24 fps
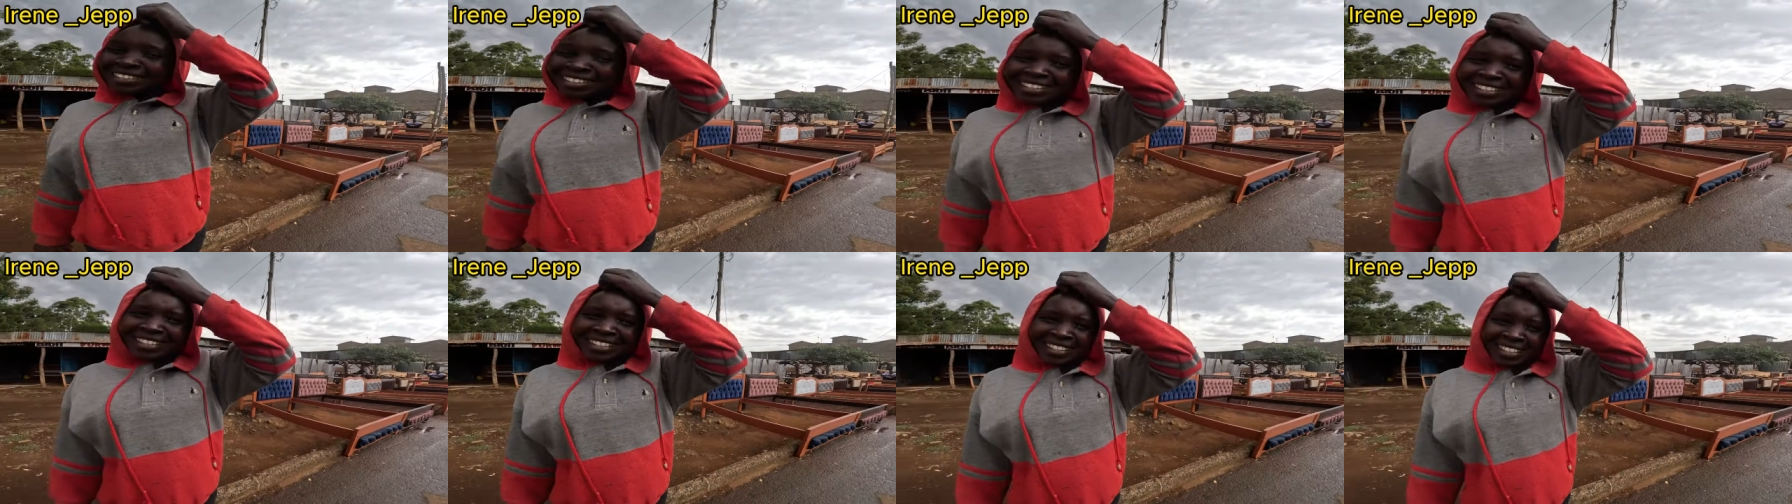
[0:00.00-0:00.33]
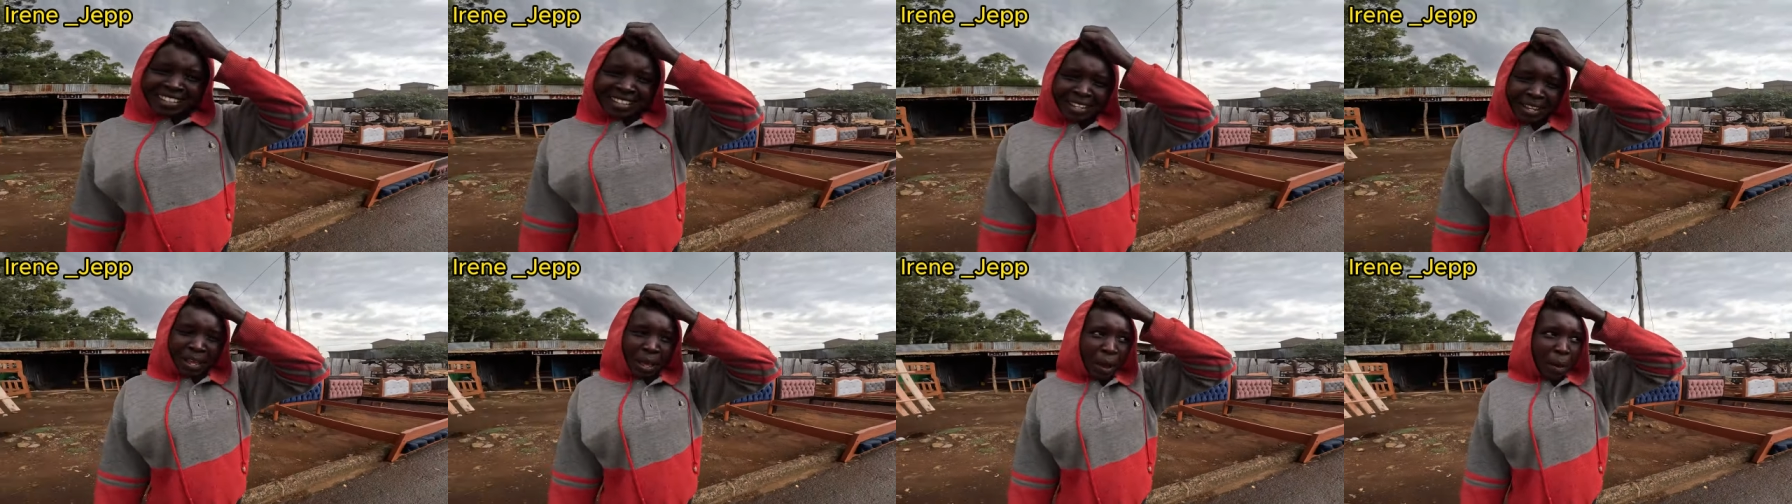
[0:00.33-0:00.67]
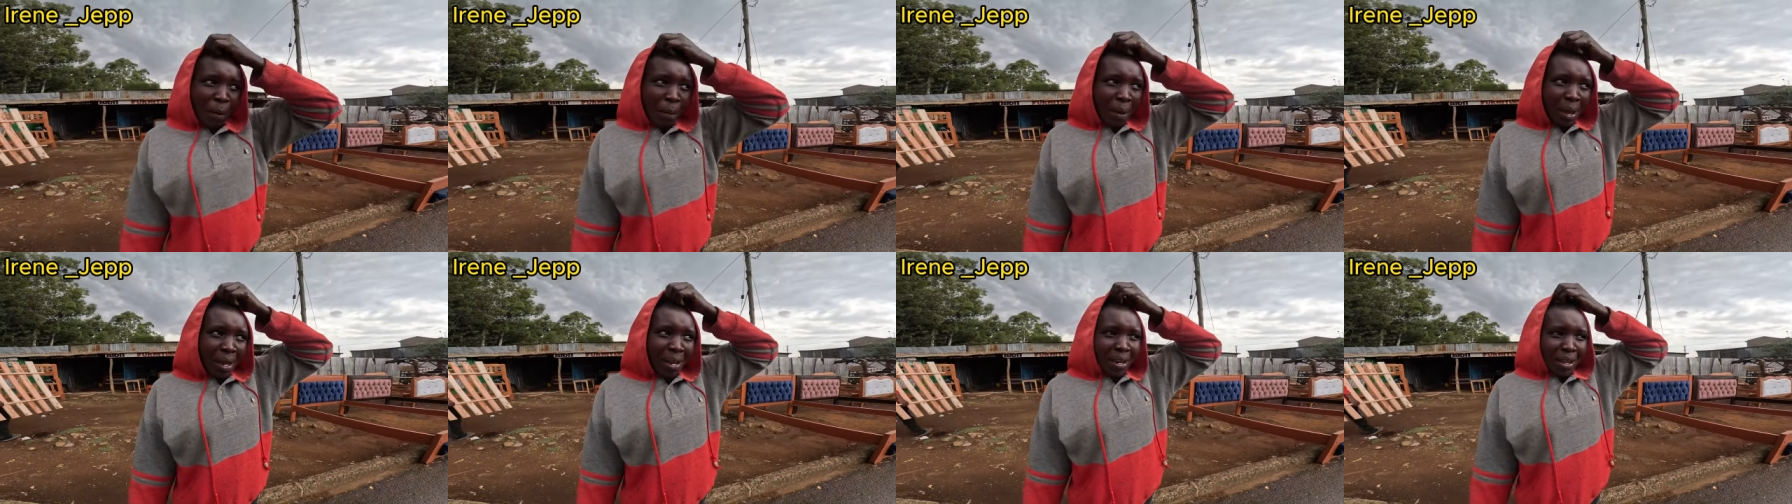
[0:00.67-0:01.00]
your name?
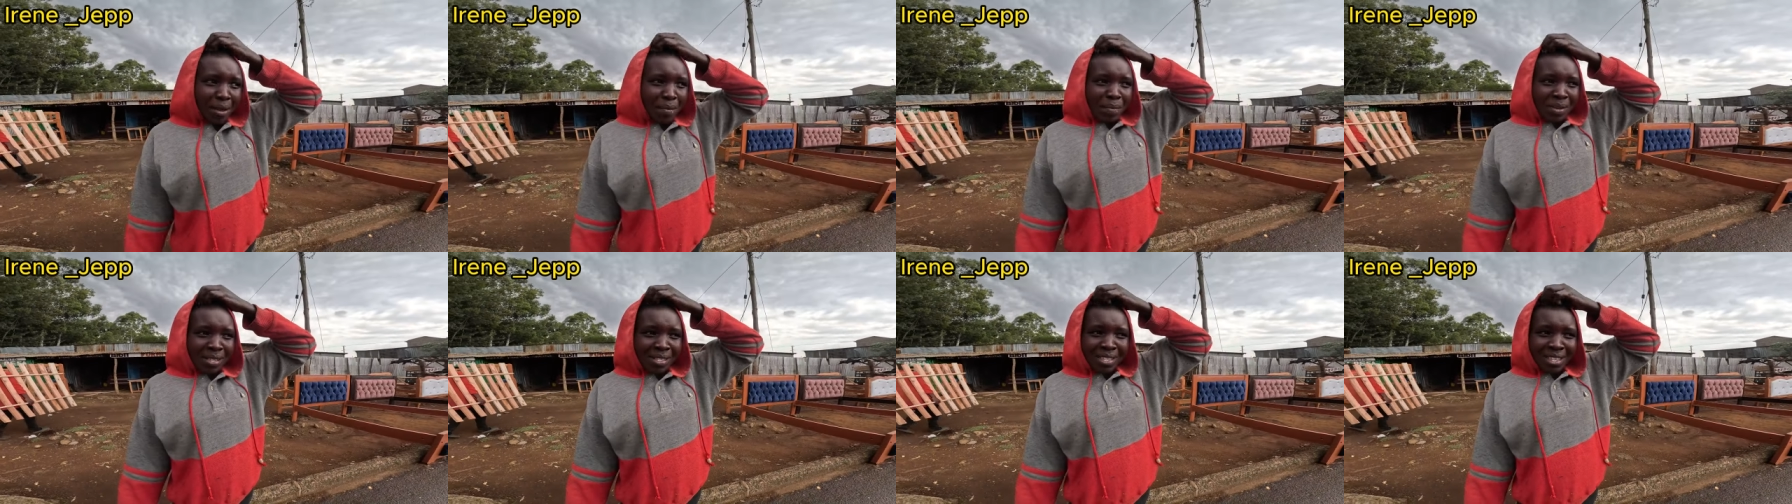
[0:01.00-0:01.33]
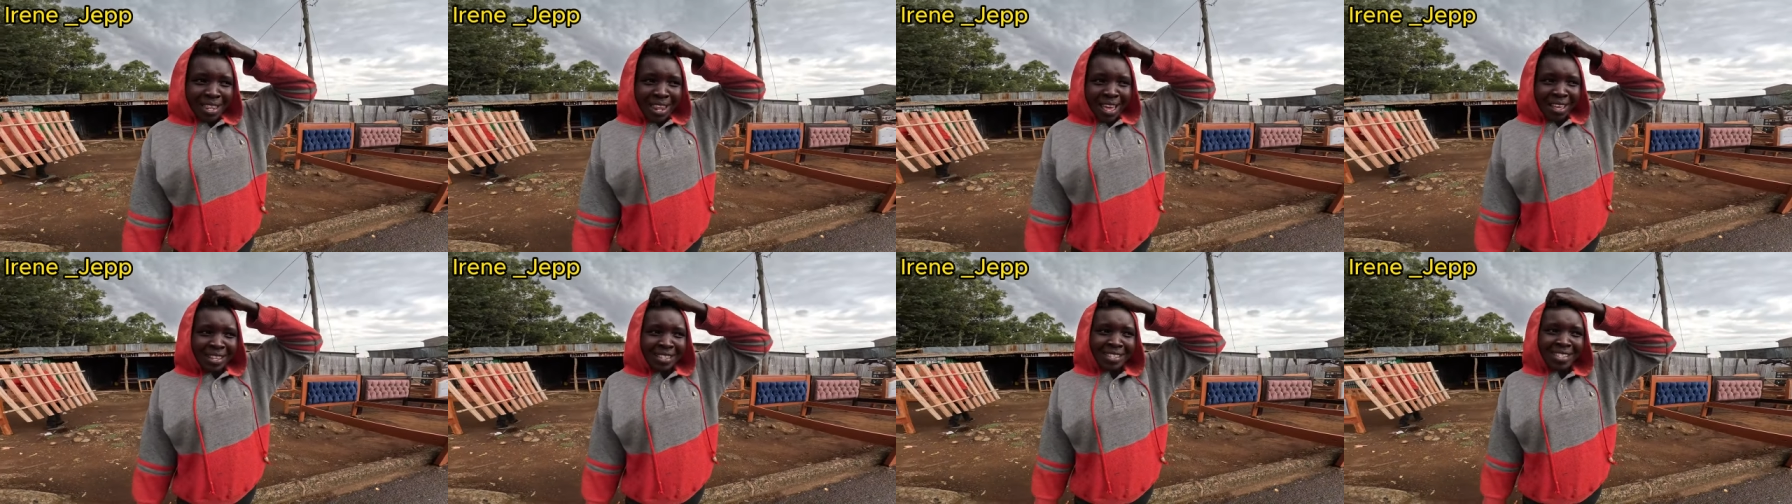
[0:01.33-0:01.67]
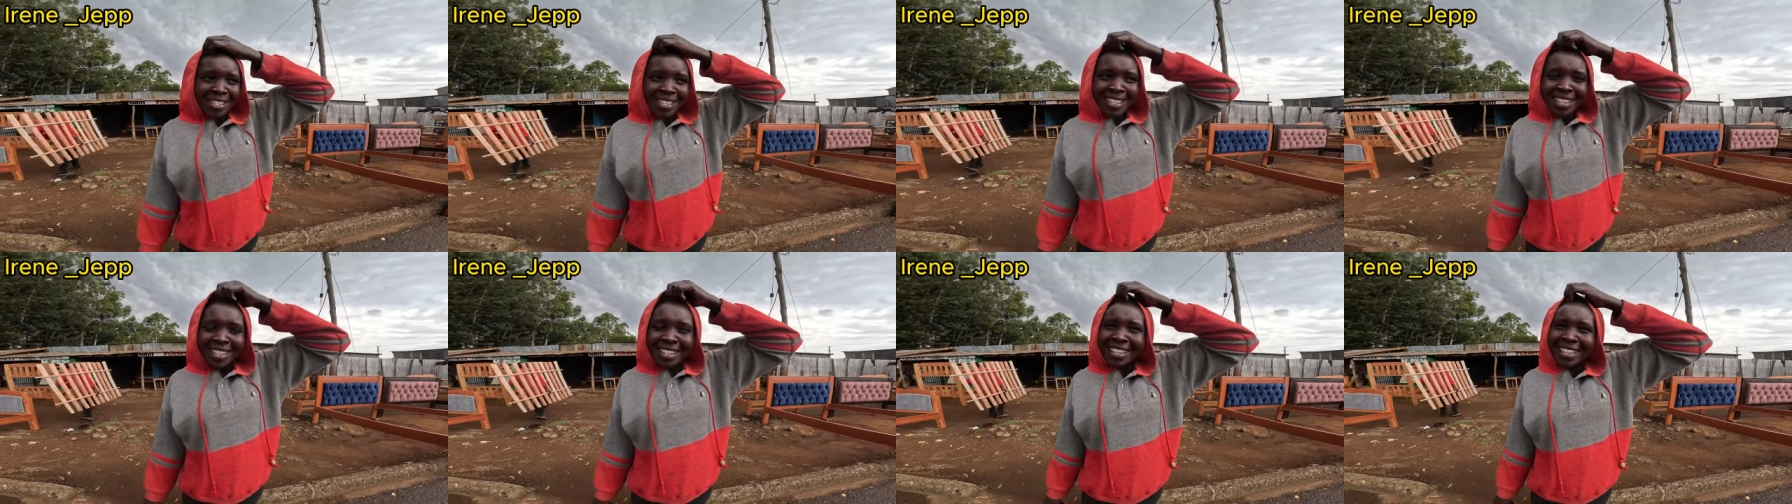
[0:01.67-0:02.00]
My name is
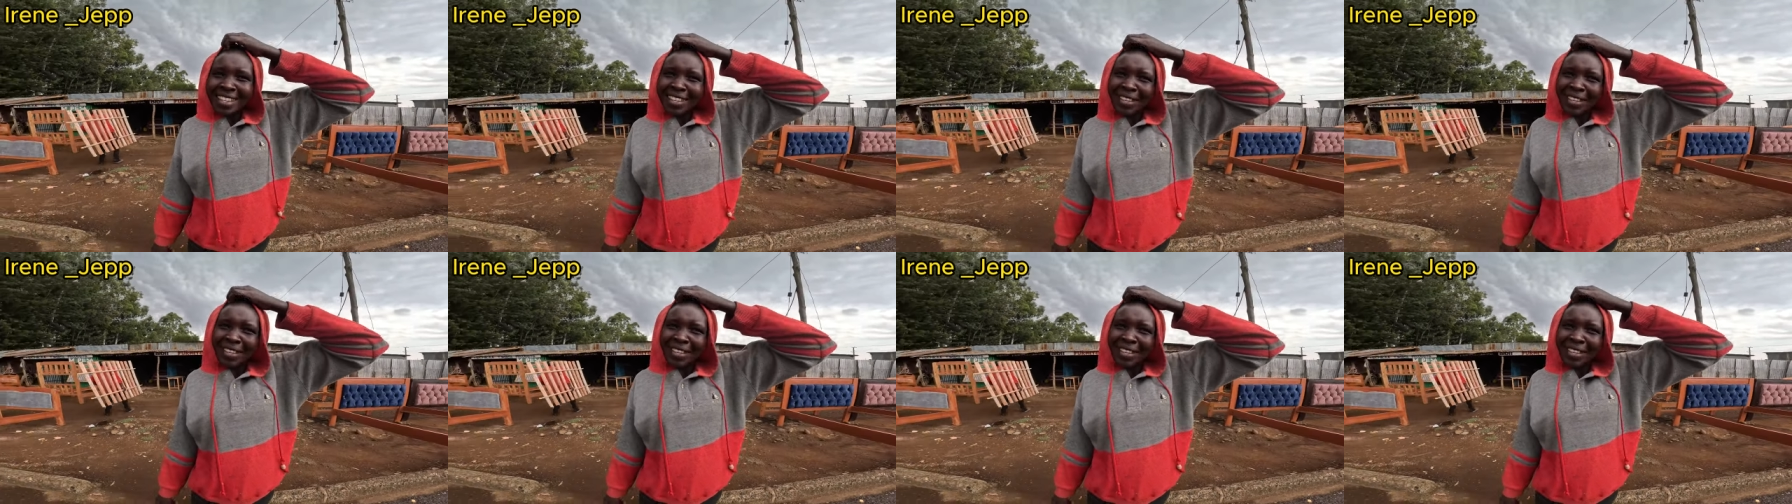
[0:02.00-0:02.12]
Nancy.